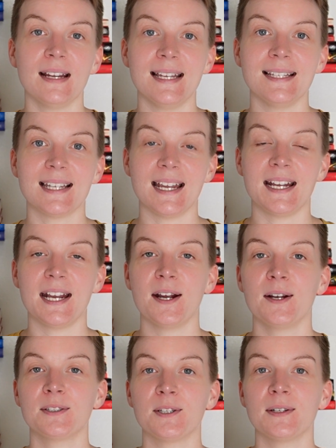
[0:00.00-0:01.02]
is a
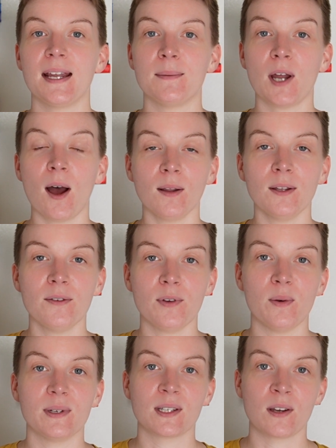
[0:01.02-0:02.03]
character named Olive
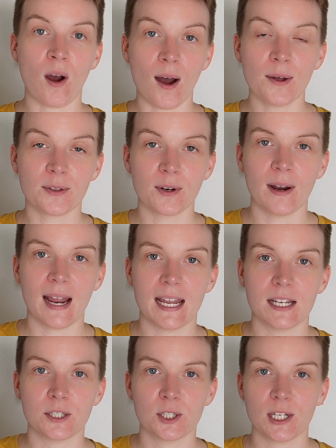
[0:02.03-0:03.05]
who is an author,
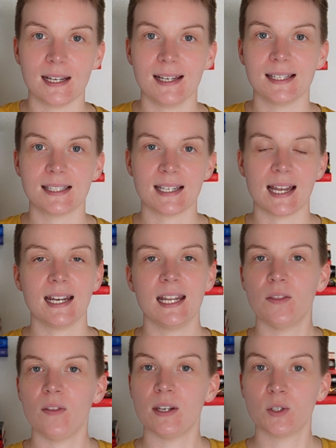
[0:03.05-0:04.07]
and she is set
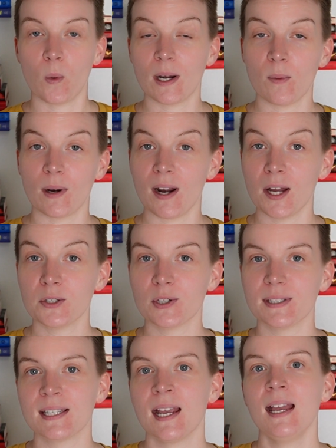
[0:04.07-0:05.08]
in the
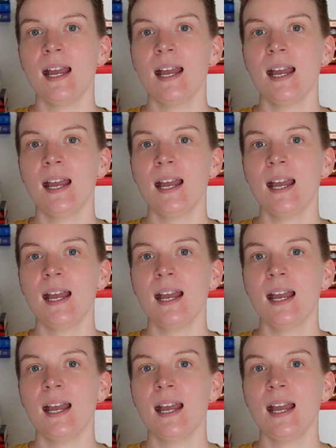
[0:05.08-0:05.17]
2100s,